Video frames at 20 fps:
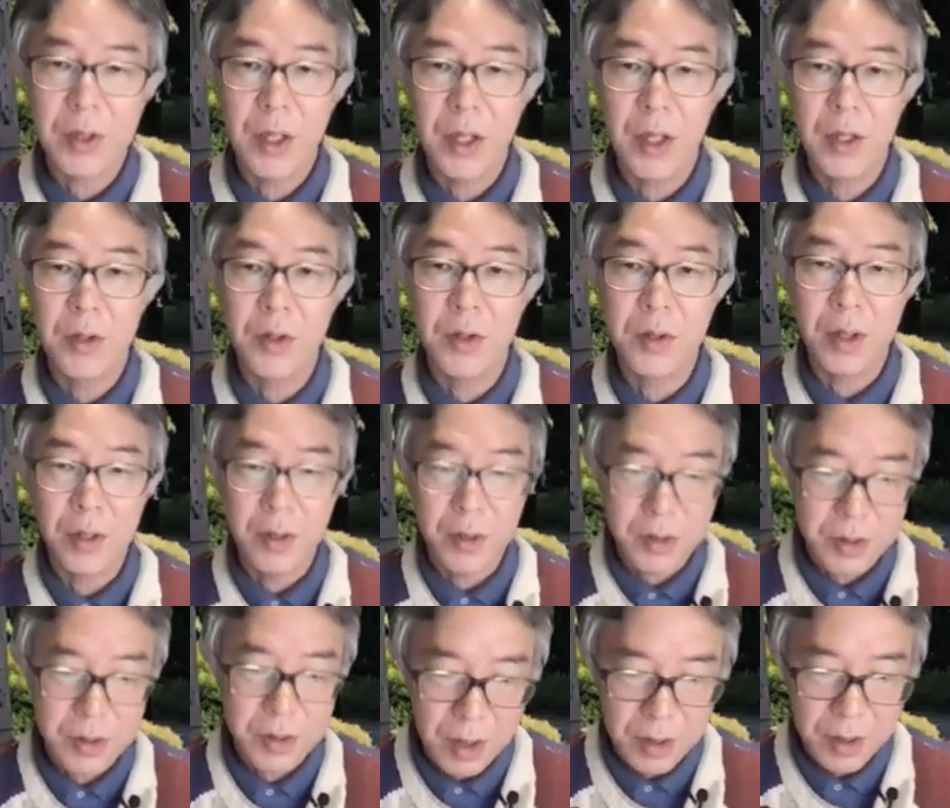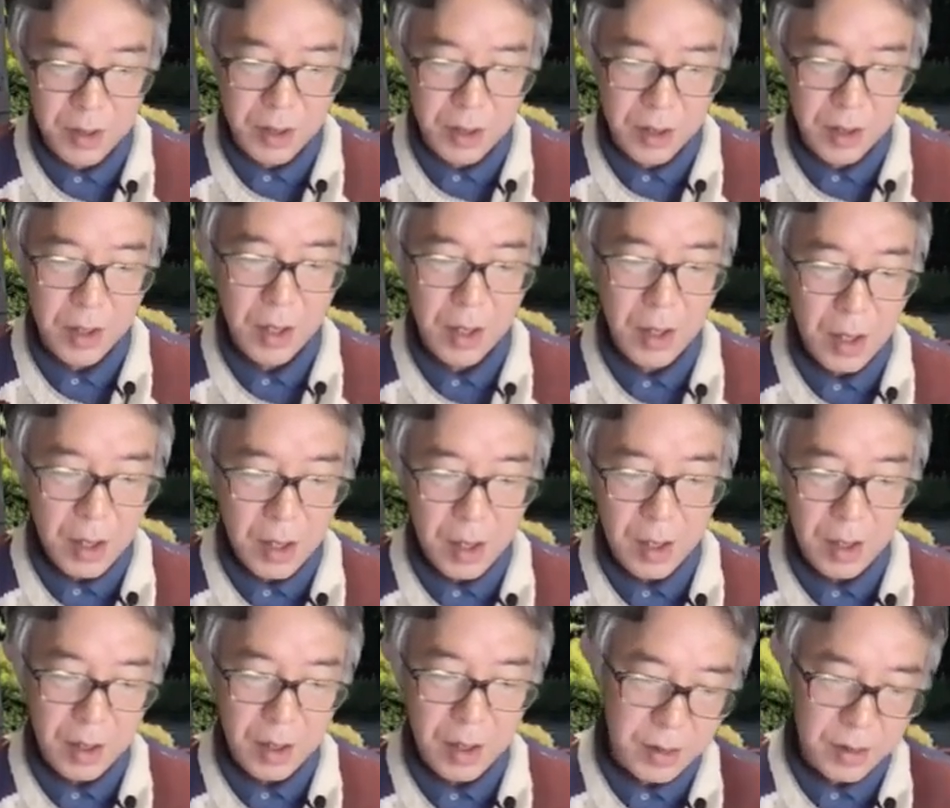And you can study
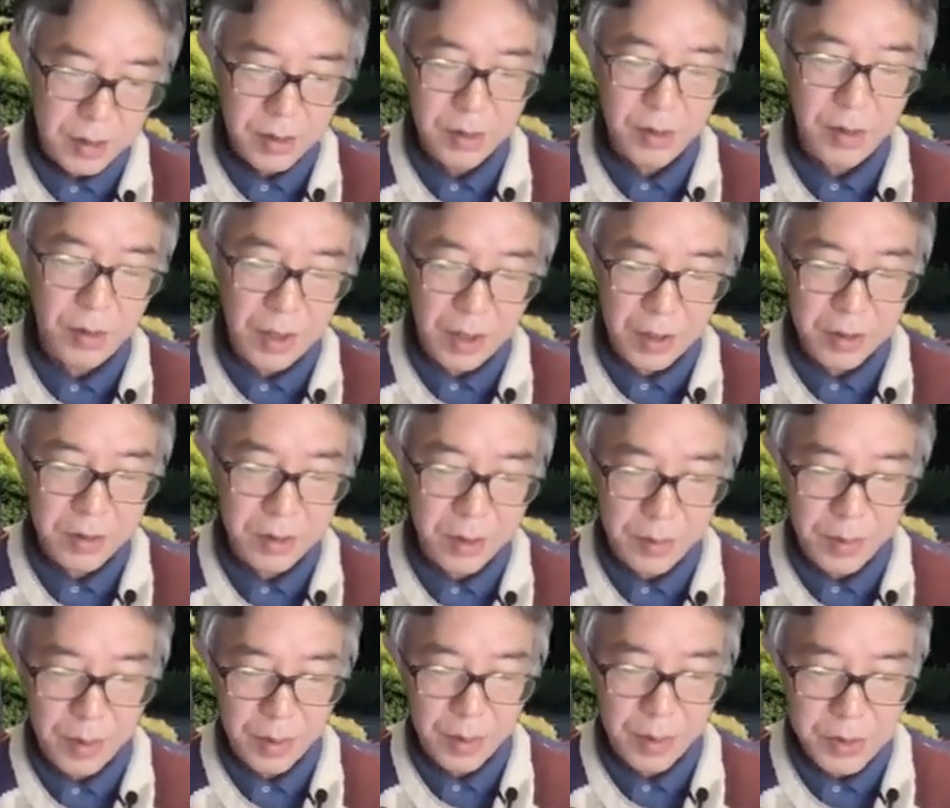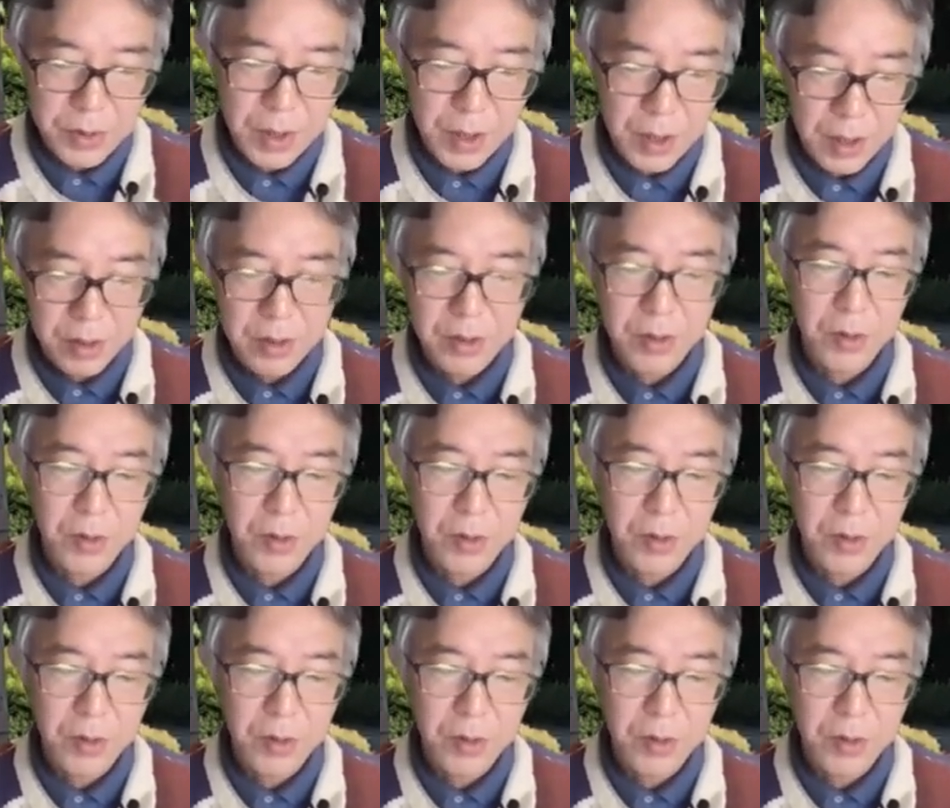non-equilibrium states